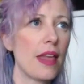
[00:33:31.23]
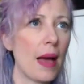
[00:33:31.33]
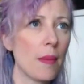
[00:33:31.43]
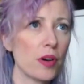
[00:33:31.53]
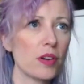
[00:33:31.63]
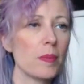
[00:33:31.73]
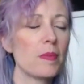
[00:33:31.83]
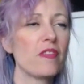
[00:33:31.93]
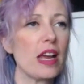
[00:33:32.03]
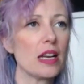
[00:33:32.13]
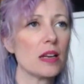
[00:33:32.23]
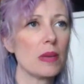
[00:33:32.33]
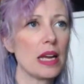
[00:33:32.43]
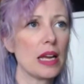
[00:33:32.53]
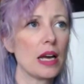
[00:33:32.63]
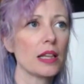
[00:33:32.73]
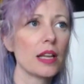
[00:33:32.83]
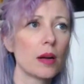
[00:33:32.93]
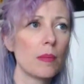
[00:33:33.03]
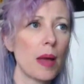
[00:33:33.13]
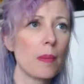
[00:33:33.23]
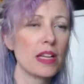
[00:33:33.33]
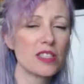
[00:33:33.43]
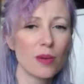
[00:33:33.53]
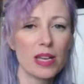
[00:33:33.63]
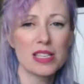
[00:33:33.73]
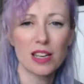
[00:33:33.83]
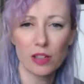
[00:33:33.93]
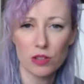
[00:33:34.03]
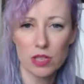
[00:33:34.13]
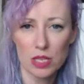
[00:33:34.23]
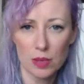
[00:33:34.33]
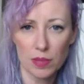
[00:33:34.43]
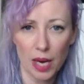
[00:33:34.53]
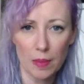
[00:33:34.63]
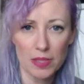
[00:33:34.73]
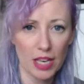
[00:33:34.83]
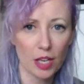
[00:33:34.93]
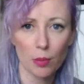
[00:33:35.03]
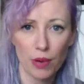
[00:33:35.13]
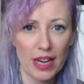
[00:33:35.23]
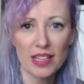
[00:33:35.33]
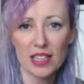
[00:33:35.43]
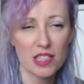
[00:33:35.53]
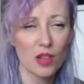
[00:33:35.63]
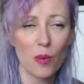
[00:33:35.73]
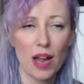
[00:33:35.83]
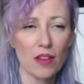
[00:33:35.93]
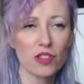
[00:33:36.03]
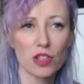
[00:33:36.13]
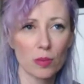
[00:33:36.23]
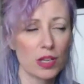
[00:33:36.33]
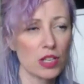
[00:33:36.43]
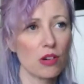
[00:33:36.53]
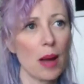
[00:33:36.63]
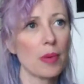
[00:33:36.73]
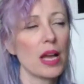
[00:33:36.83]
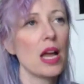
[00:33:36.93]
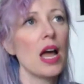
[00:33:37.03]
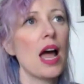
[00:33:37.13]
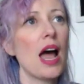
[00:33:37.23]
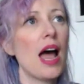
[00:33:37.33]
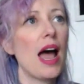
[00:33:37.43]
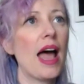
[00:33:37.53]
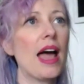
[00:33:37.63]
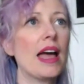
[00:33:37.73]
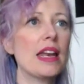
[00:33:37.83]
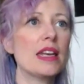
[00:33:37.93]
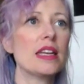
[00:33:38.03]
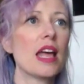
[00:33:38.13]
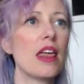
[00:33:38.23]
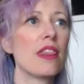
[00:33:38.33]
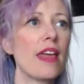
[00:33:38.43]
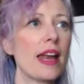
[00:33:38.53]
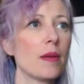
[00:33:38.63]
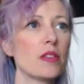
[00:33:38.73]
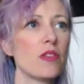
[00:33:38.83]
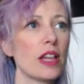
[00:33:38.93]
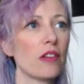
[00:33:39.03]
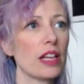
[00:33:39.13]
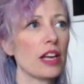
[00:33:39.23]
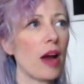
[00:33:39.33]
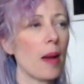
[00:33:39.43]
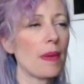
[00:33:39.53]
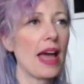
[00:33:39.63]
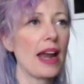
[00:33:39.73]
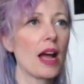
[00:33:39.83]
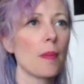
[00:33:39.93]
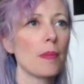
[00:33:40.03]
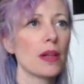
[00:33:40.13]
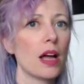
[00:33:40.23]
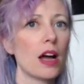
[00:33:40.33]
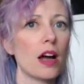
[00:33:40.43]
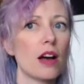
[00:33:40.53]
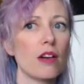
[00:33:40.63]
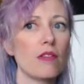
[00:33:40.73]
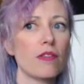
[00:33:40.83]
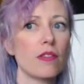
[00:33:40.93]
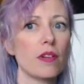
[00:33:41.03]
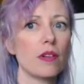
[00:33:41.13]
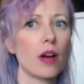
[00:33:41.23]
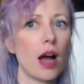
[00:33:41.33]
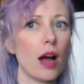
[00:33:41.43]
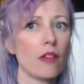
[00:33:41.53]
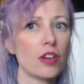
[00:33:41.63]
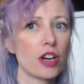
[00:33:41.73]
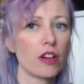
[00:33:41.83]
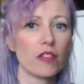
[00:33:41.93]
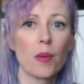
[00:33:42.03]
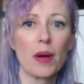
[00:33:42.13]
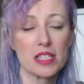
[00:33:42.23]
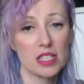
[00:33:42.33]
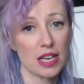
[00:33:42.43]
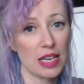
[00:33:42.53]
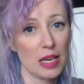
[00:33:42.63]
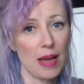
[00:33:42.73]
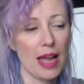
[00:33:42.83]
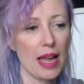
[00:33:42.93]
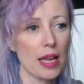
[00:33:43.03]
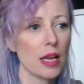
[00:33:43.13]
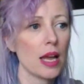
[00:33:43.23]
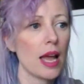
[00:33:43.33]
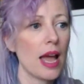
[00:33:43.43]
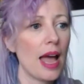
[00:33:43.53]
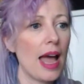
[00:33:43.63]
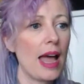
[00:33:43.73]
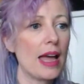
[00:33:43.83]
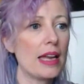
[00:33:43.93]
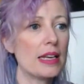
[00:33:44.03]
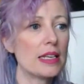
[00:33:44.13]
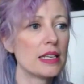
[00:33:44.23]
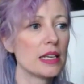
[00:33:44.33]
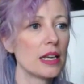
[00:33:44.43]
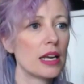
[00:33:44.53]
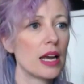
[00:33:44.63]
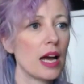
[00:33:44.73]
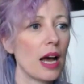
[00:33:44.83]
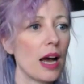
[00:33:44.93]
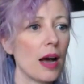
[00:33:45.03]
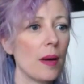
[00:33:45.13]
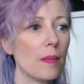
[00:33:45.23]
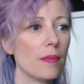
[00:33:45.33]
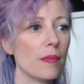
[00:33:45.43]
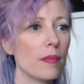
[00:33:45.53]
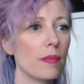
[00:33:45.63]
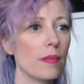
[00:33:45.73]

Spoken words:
that motivated me a little bit, but it's so easy to lose it sometimes. Like your brain gets in the way of so much crap. And then I was feeling really crappy. I had a couple of return requests on eBay, and I